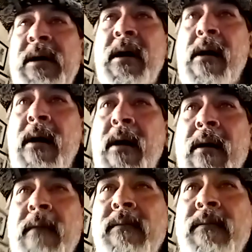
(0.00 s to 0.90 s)

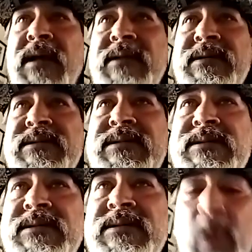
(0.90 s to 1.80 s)
that is
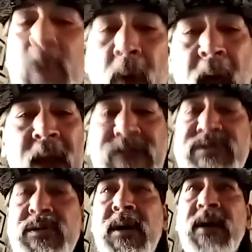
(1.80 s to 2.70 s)
so high
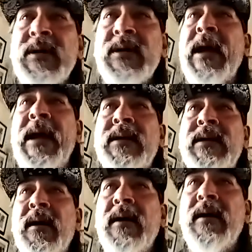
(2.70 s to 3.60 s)
strung and
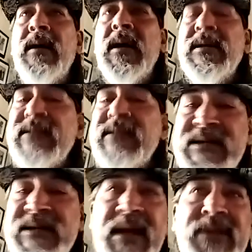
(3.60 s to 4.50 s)
needs
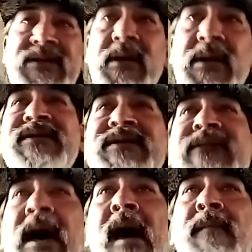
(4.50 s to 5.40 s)
attention all the
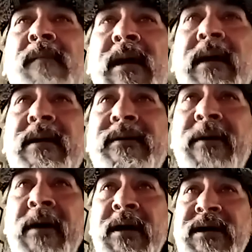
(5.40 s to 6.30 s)
time, and
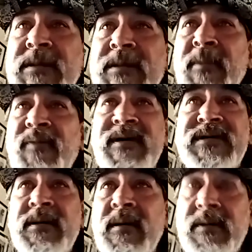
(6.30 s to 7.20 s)
some of
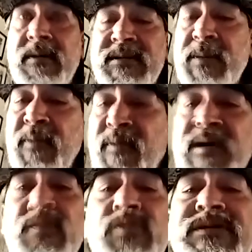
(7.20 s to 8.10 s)
us
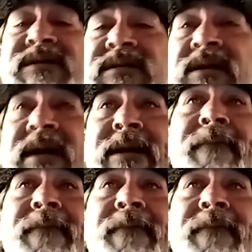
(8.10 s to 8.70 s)
will just like,